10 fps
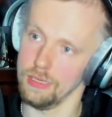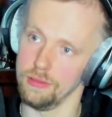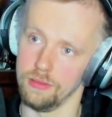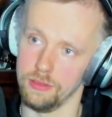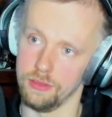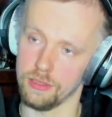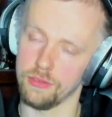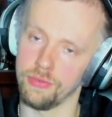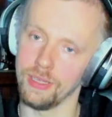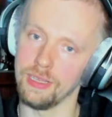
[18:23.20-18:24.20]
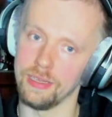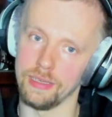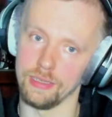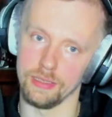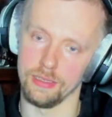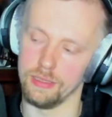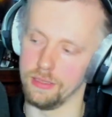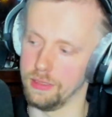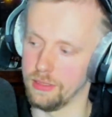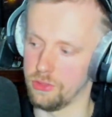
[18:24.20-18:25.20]
not feeling
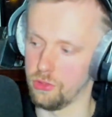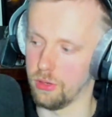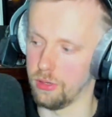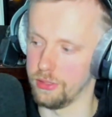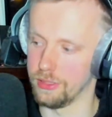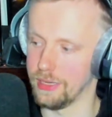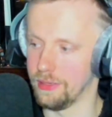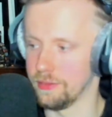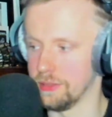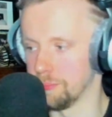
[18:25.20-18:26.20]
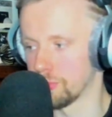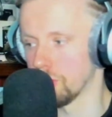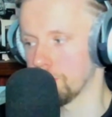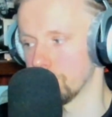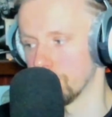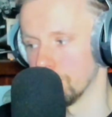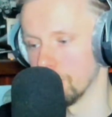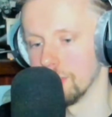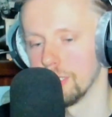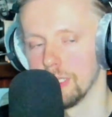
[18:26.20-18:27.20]
that you're getting the proper